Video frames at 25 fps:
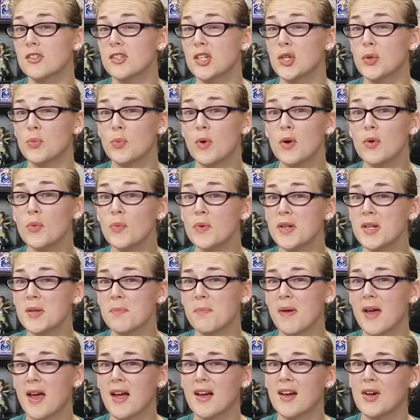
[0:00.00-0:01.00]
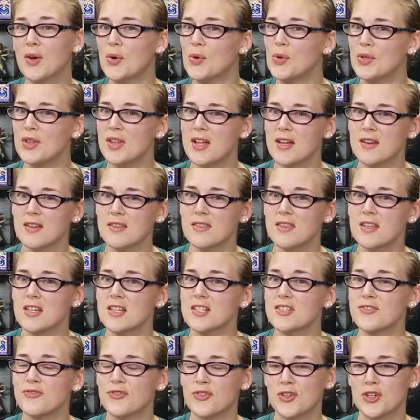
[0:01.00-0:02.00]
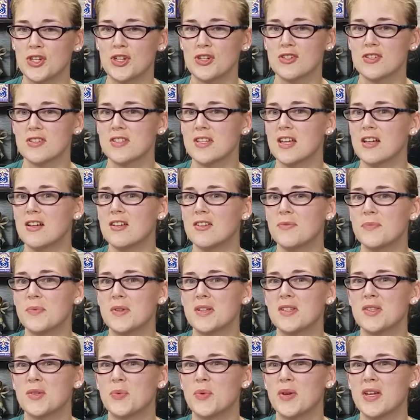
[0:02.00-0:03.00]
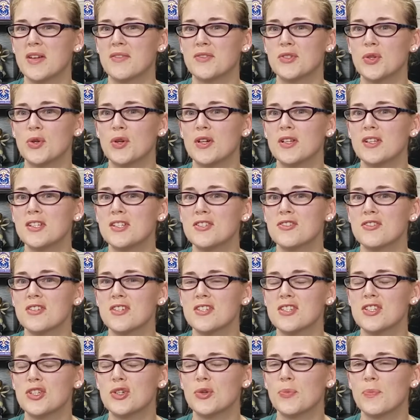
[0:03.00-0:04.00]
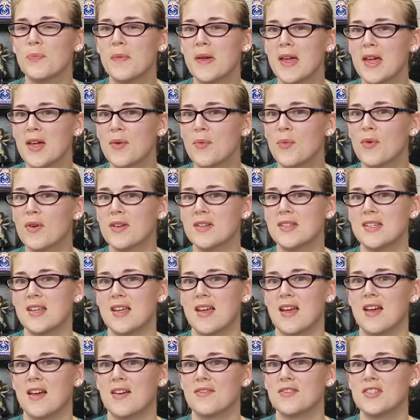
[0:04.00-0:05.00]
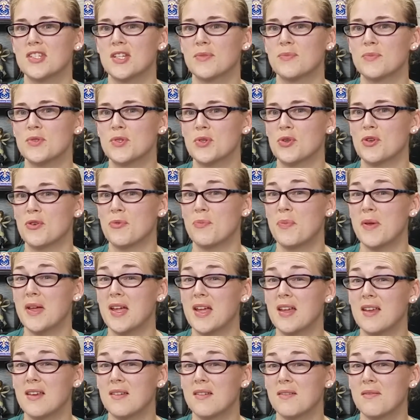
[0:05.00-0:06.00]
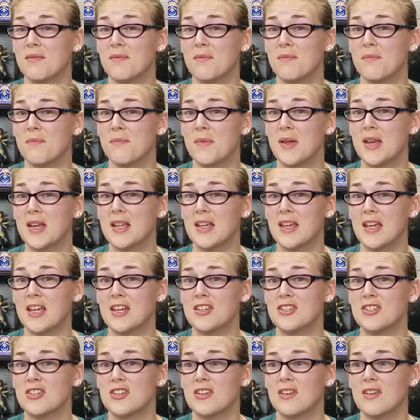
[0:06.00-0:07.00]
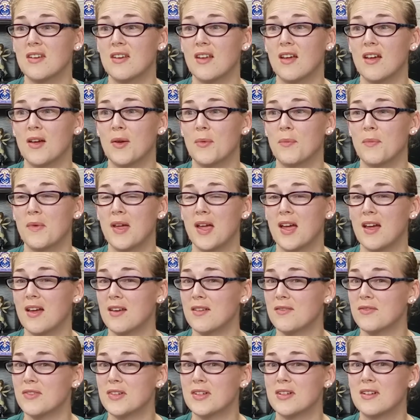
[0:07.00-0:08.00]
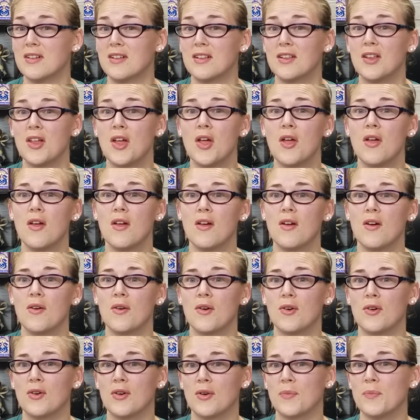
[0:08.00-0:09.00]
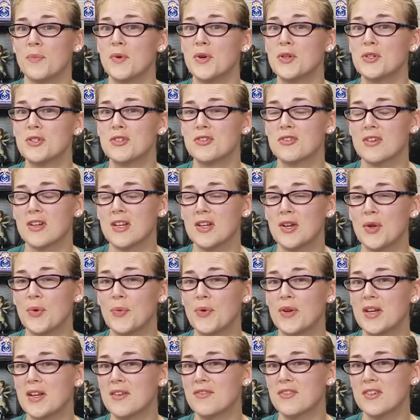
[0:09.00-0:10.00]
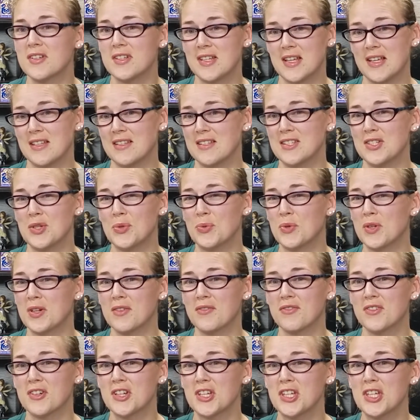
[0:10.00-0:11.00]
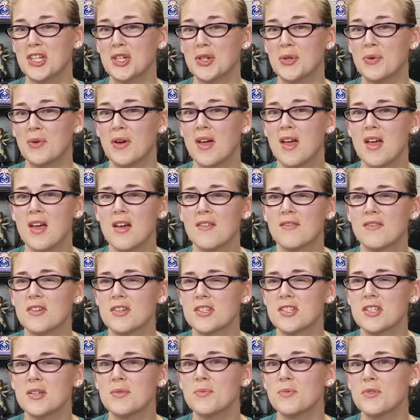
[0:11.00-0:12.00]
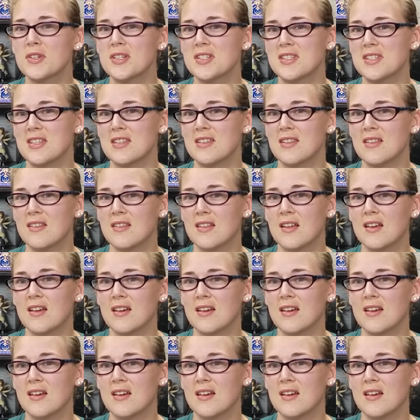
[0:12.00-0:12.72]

you won't want to pack a whole lot of things for yourself, but in the way of toiletries, you may want to have some sort of pain medication, Advil or Motrin, whatever tends to work for you. For some reason,